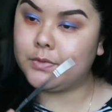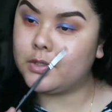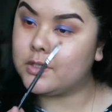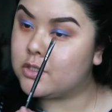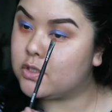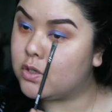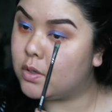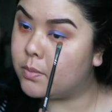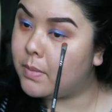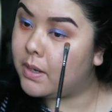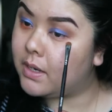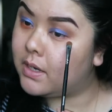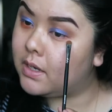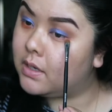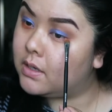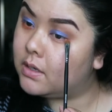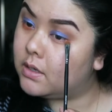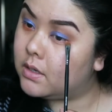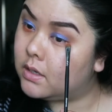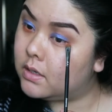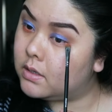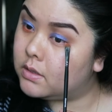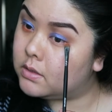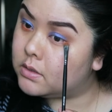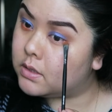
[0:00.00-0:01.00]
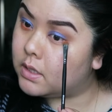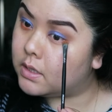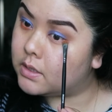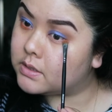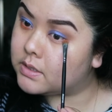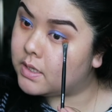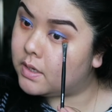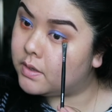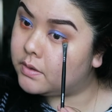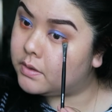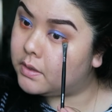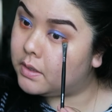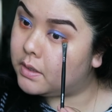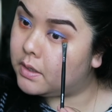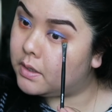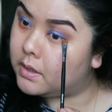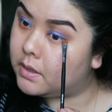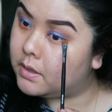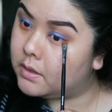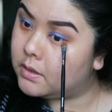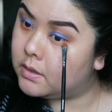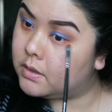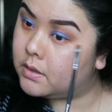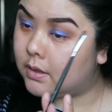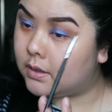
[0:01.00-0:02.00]
There's so many dogs out
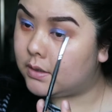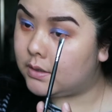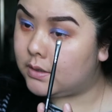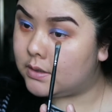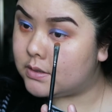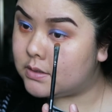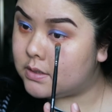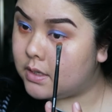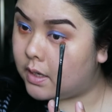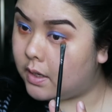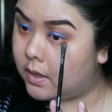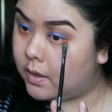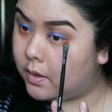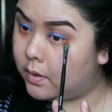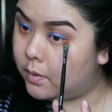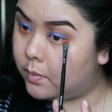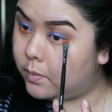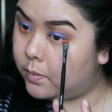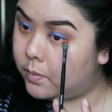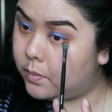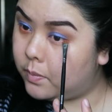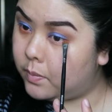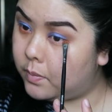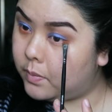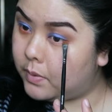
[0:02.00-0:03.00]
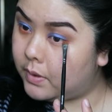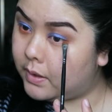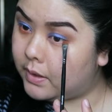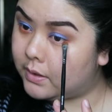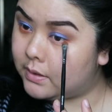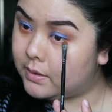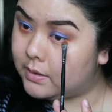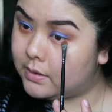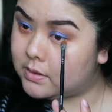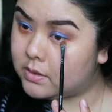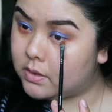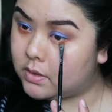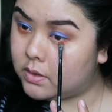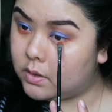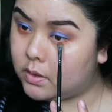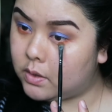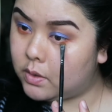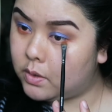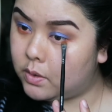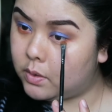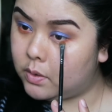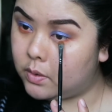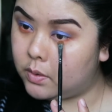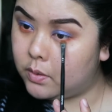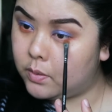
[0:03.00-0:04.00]
there that needs help, like needs a
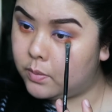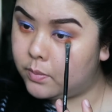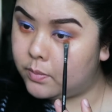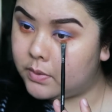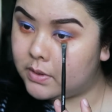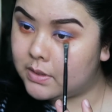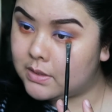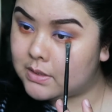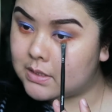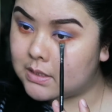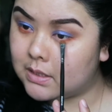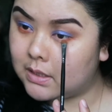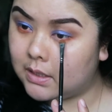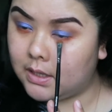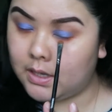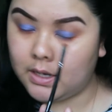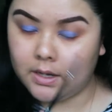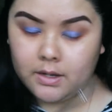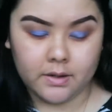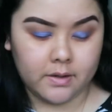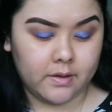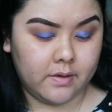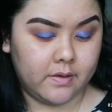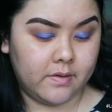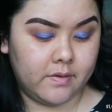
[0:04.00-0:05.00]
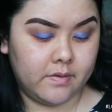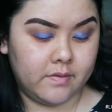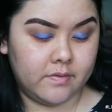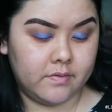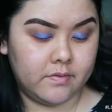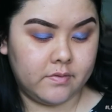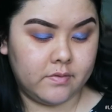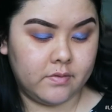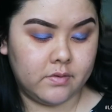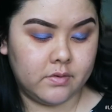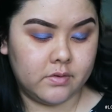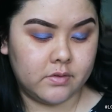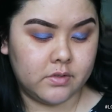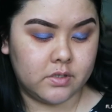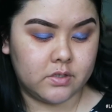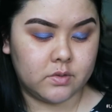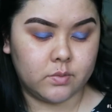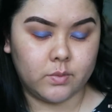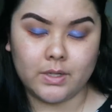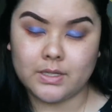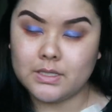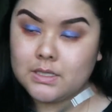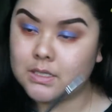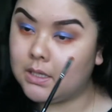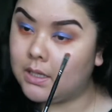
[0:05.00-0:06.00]
home, needs love,
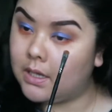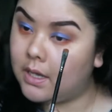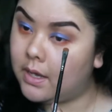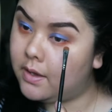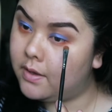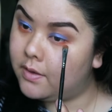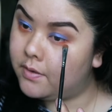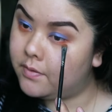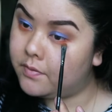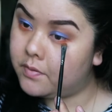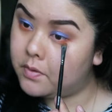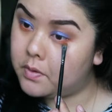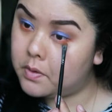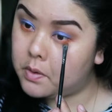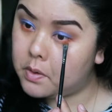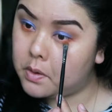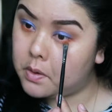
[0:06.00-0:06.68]
just wants love.